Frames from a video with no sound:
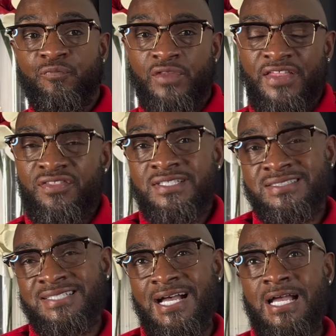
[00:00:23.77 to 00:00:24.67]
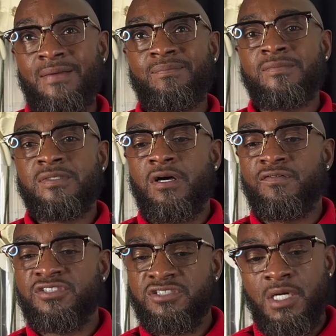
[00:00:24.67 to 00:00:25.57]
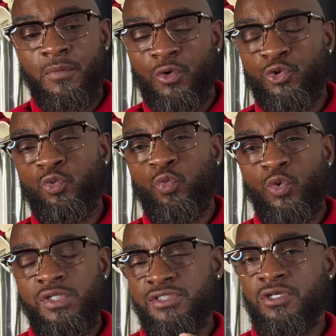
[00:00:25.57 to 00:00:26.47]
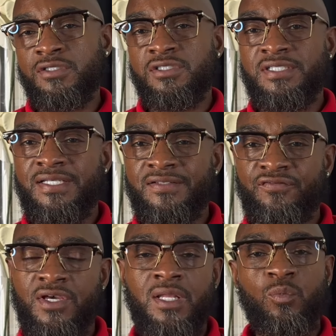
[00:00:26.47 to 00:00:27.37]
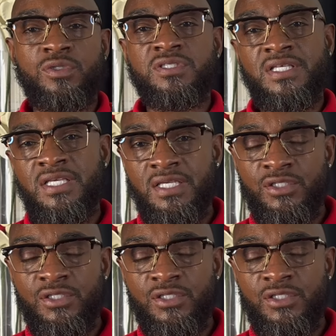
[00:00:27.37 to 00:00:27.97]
In this time of summer, you really start to get enveloped with the heat.